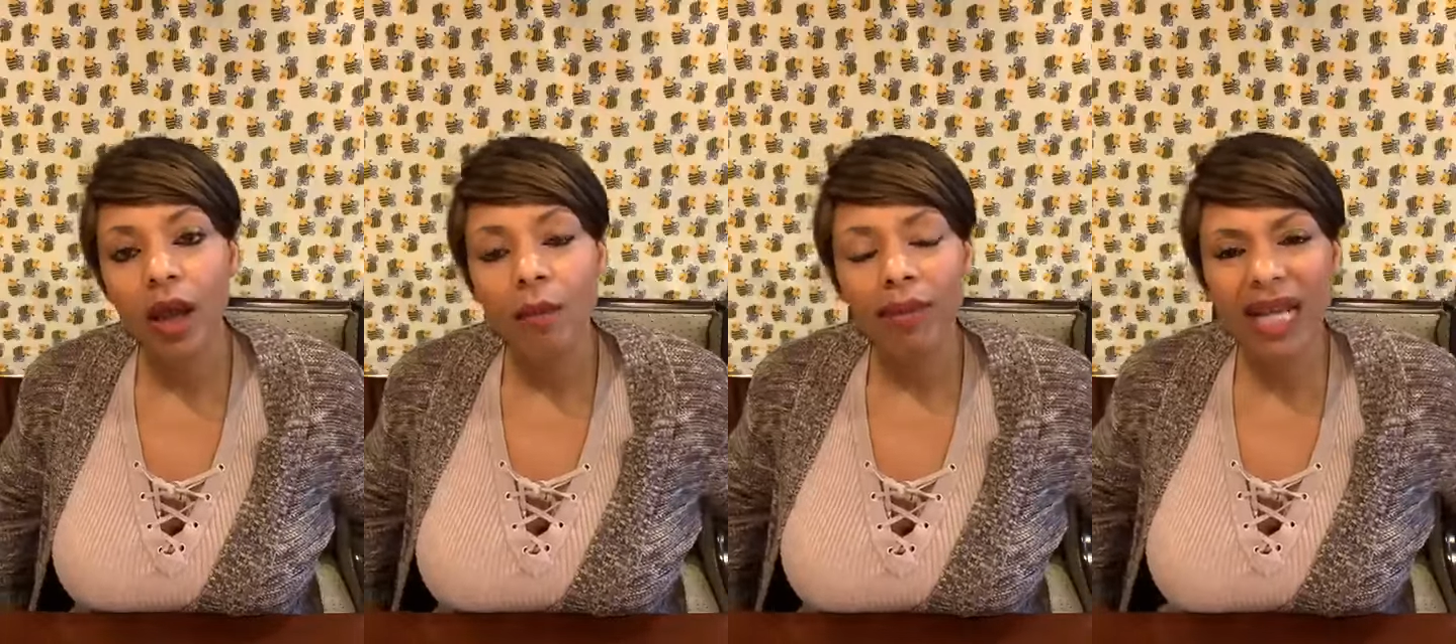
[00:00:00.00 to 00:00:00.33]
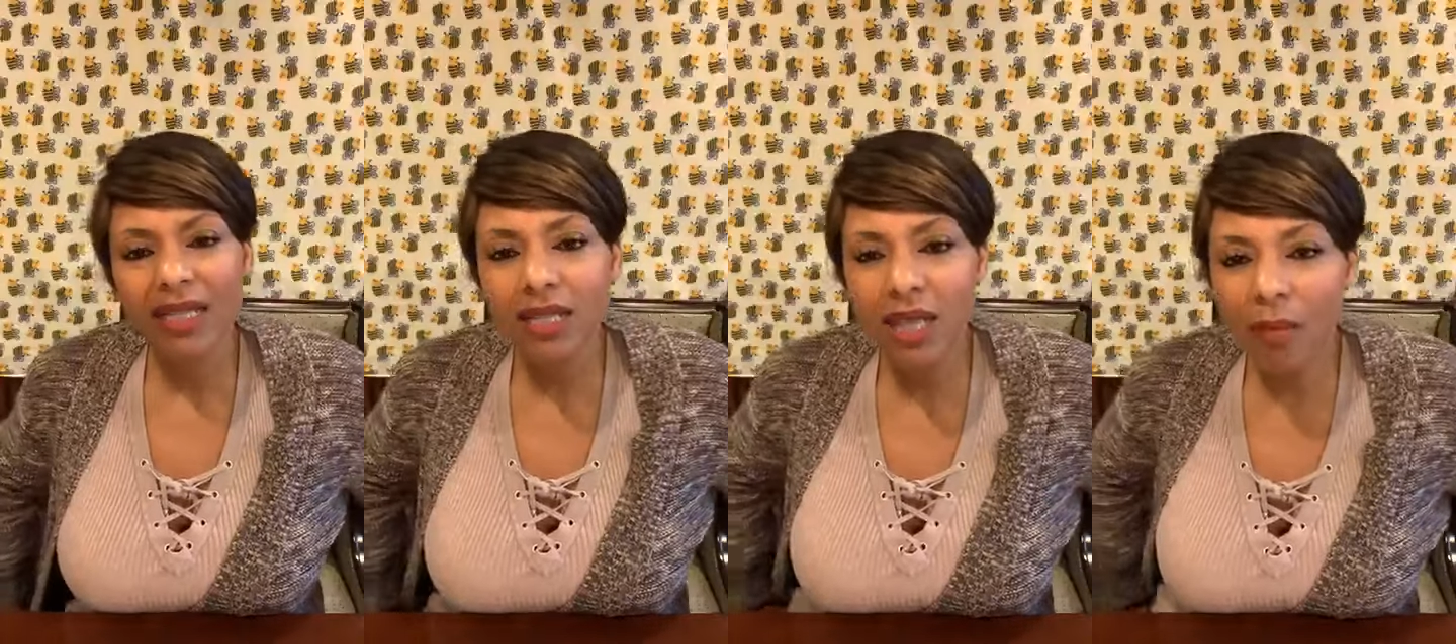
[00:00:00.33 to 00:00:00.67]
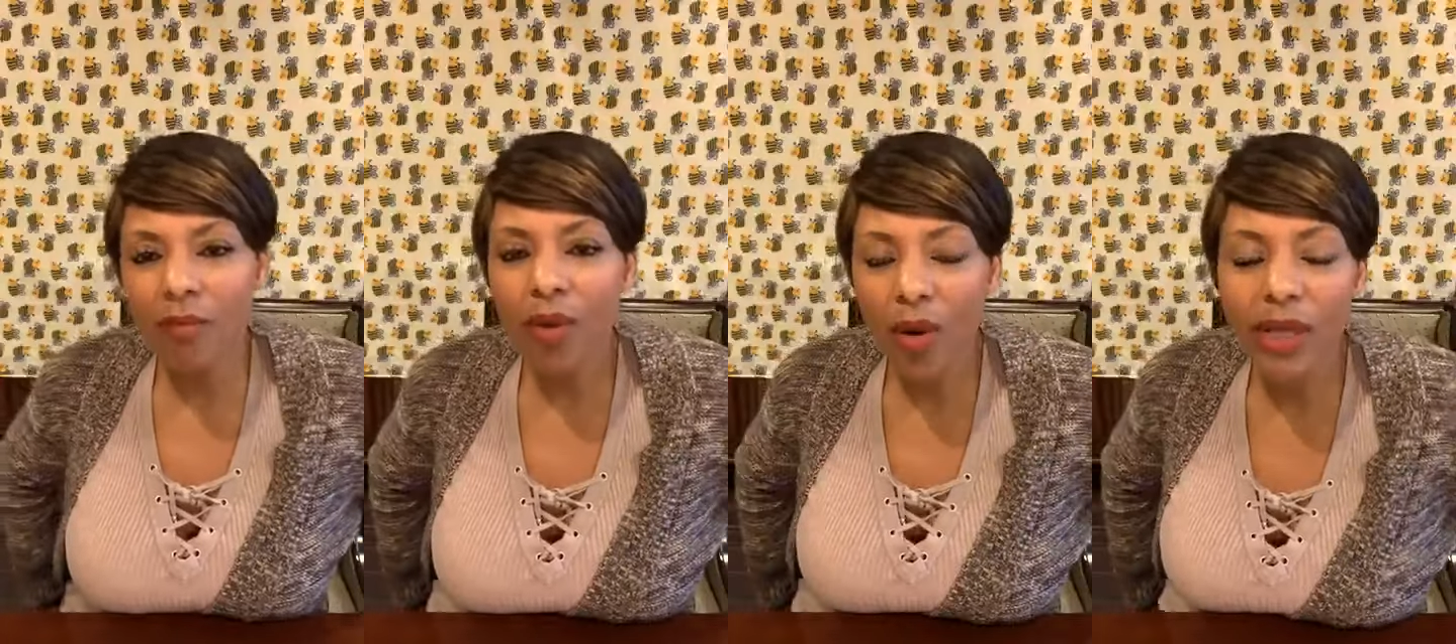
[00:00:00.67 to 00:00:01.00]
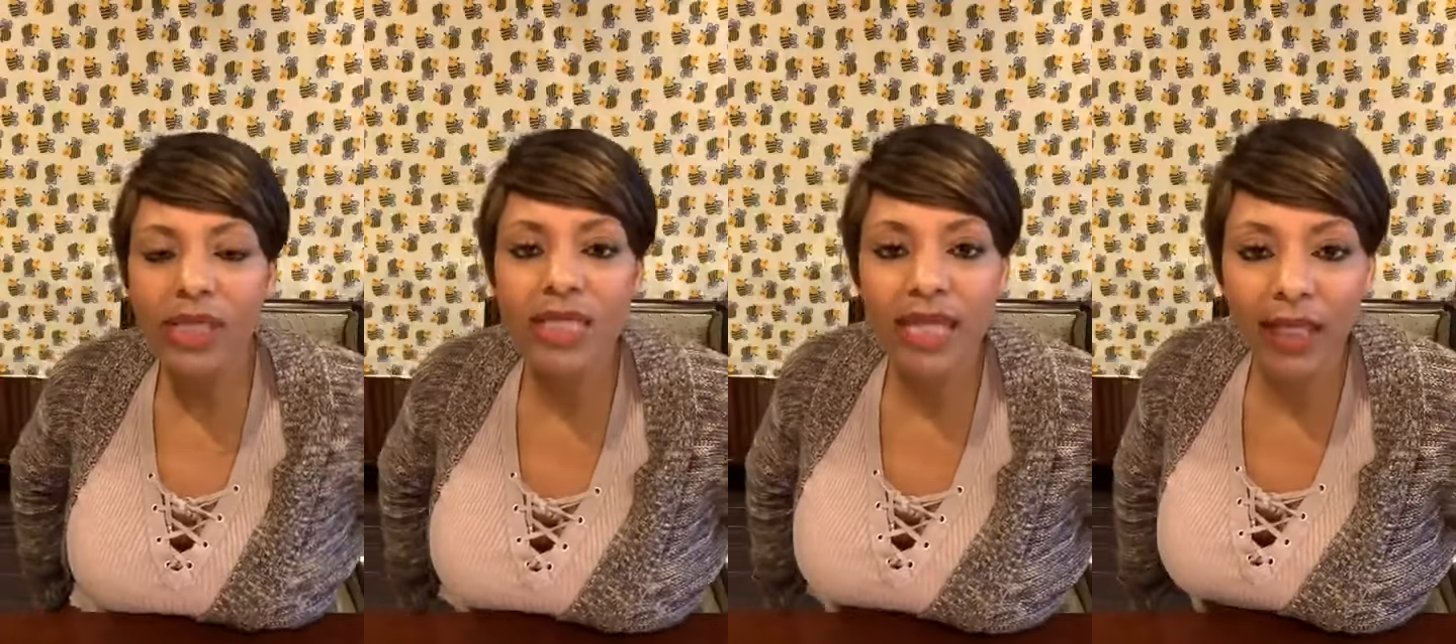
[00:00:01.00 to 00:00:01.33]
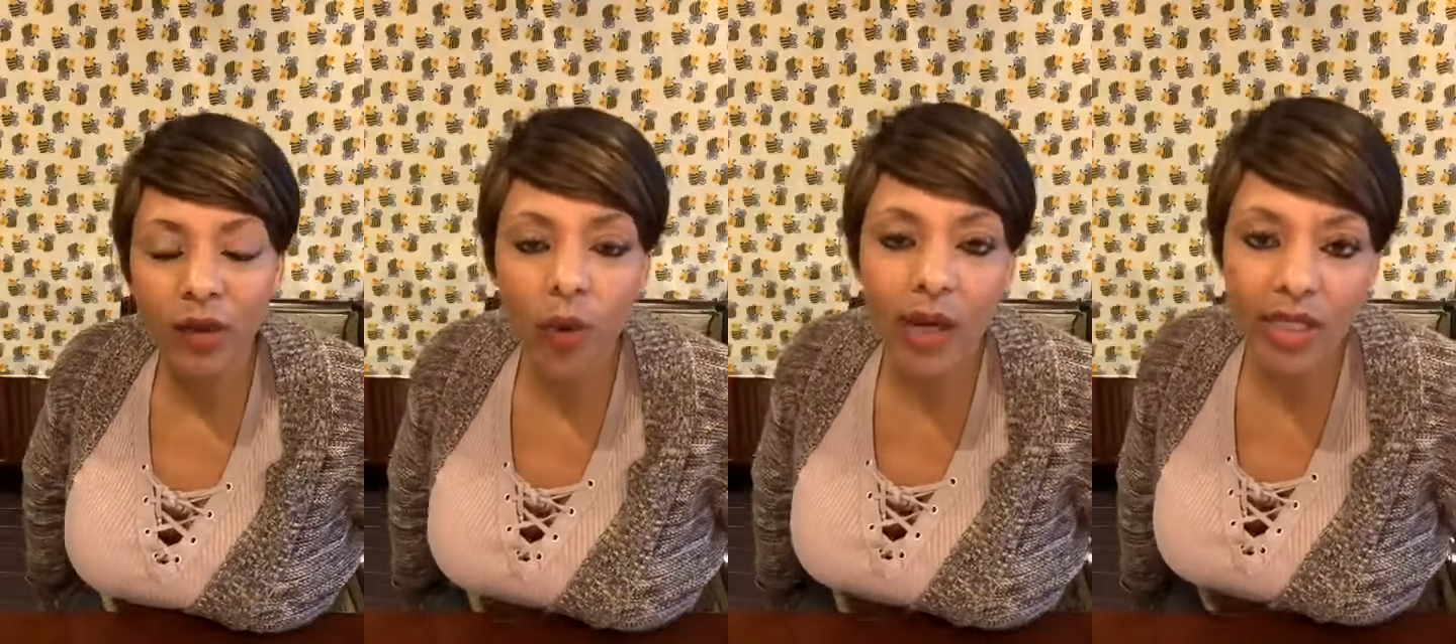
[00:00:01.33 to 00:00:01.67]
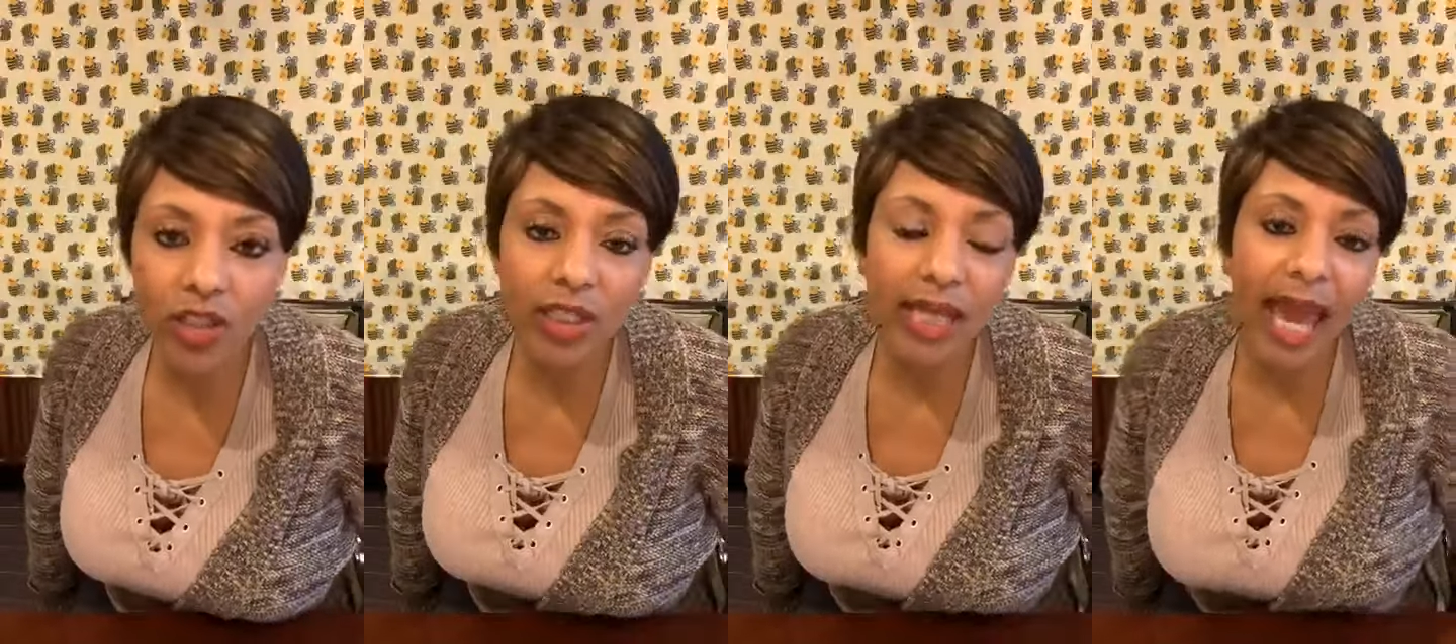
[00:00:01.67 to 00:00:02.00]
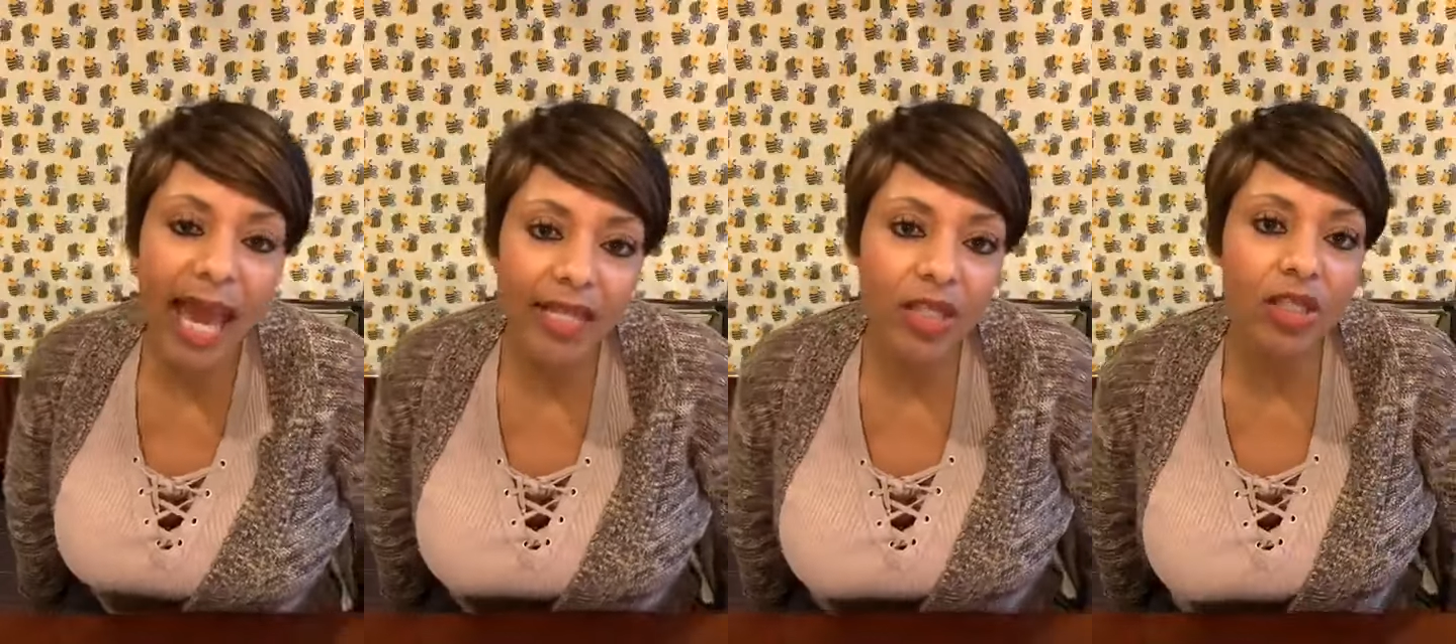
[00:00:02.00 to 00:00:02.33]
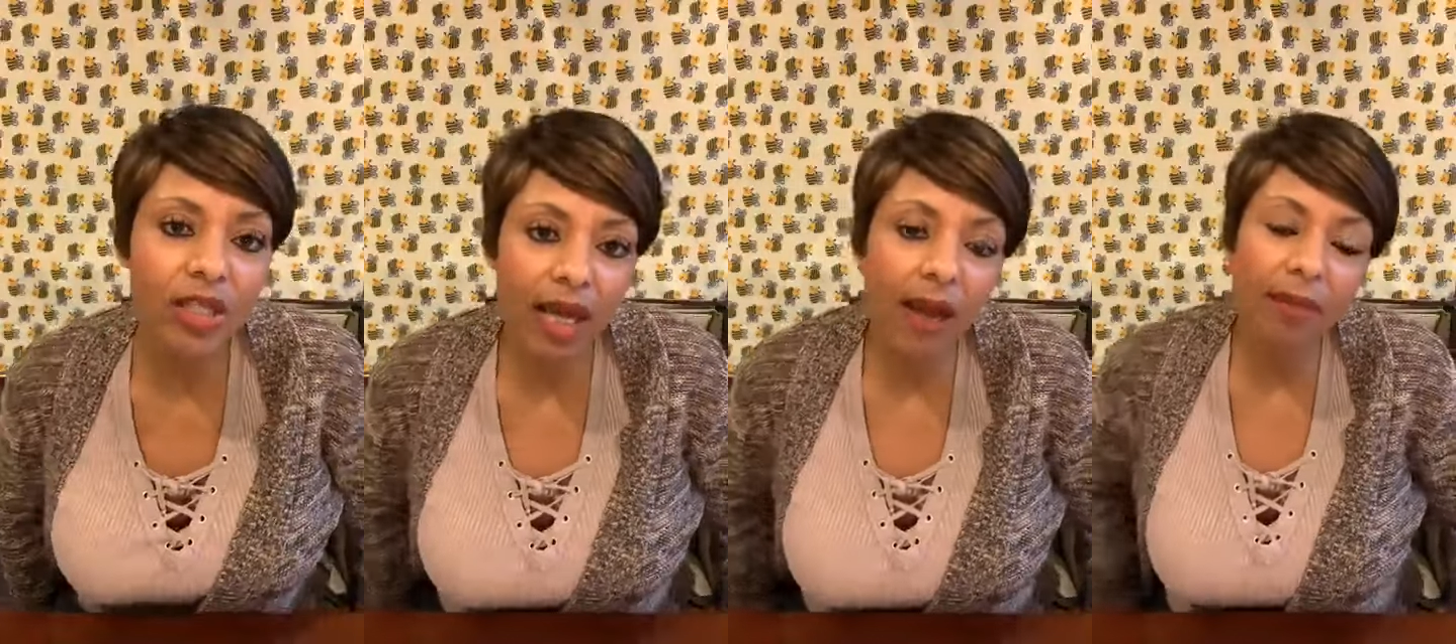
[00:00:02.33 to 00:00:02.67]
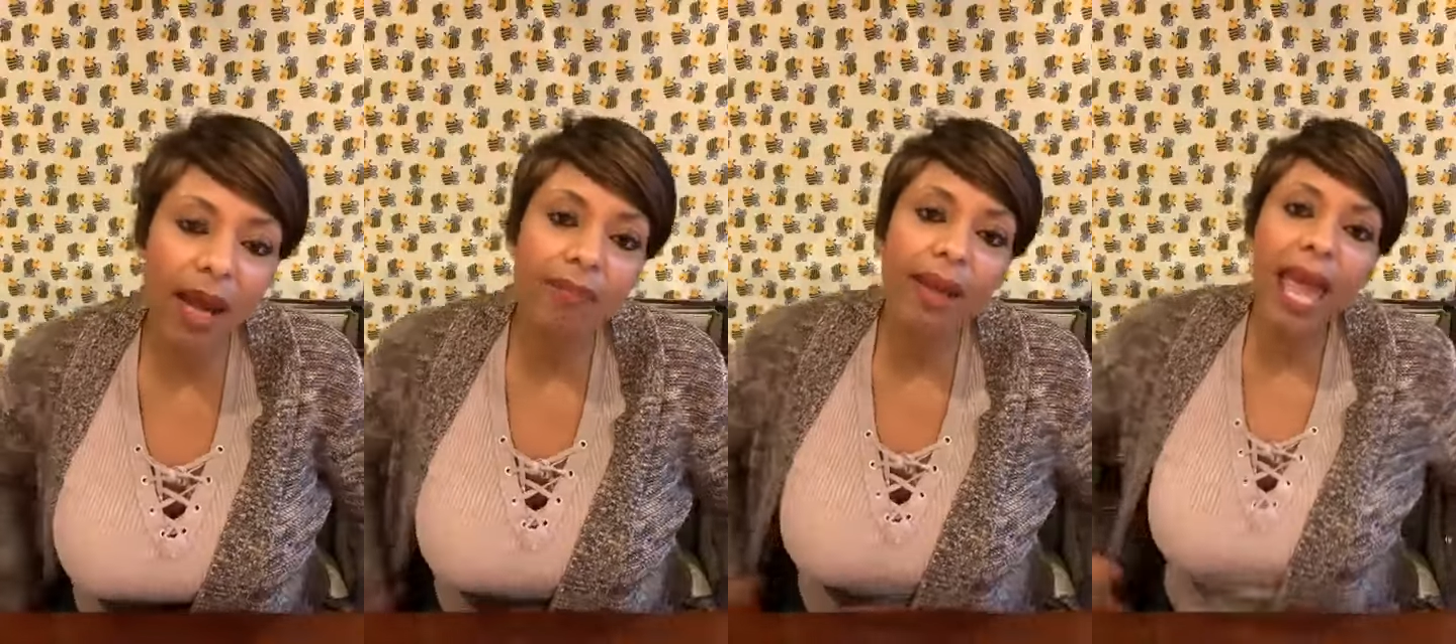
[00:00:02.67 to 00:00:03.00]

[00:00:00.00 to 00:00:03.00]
But at some point, that question has to come up.